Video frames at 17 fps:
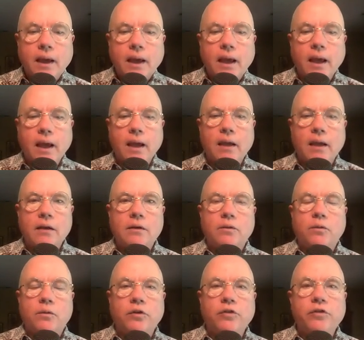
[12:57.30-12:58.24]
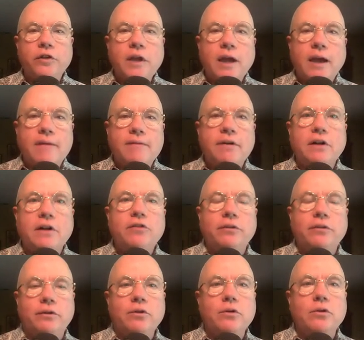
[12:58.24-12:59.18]
And we're seeing evidence
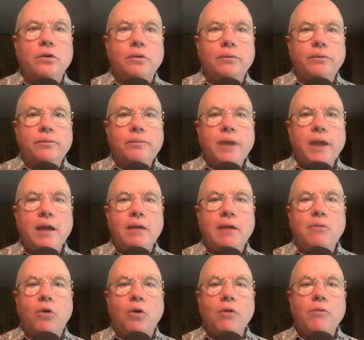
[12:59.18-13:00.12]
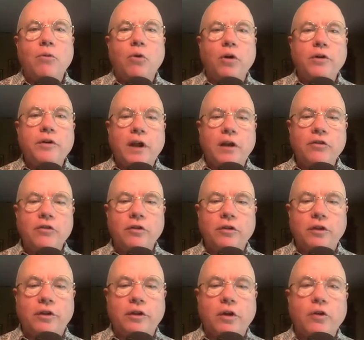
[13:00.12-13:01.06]
of Google paying more and more
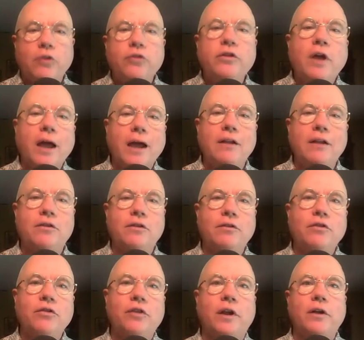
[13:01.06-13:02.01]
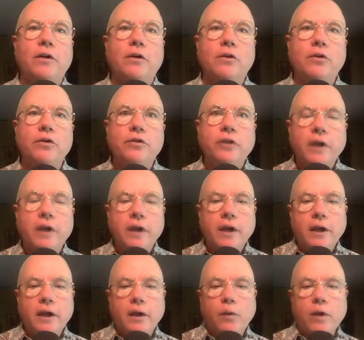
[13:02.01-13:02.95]
attention to those kinds of signals.
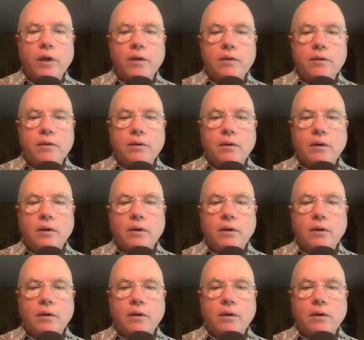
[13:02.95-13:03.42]
When